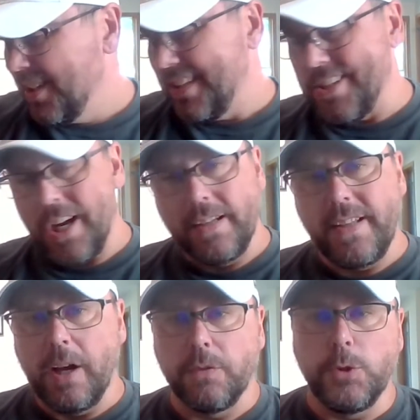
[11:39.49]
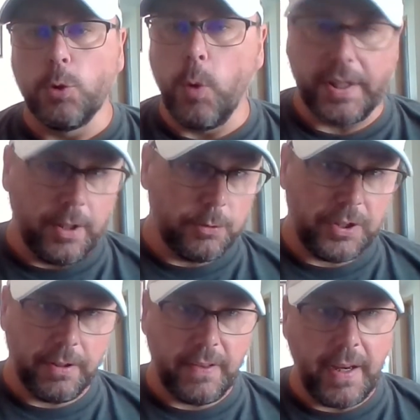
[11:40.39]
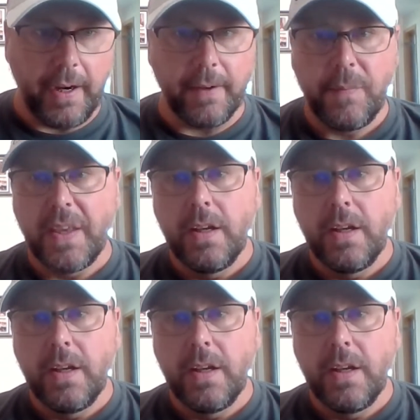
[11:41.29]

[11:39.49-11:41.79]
jotting down a few quick notes here and there.